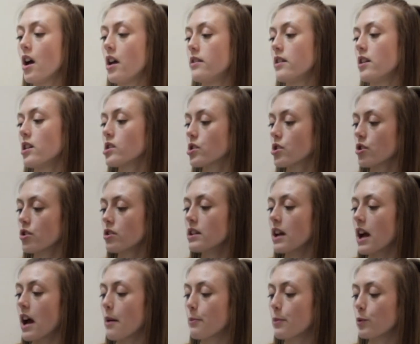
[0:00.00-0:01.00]
Not sure
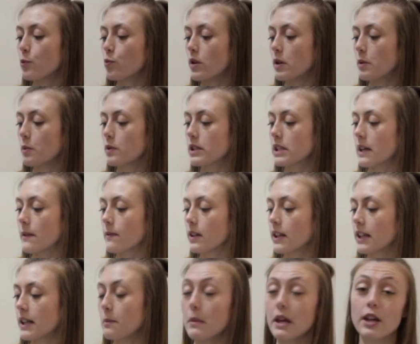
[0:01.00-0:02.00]
yet, but we will
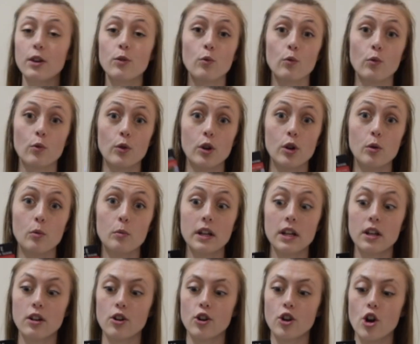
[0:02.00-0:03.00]
definitely make room
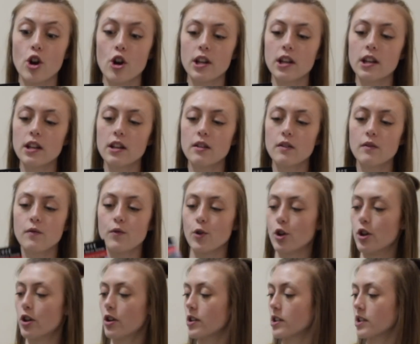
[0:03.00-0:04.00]
in our garden
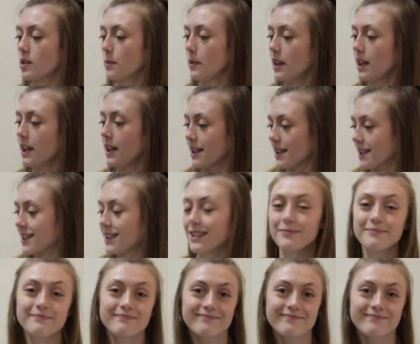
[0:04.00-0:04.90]
for some of these.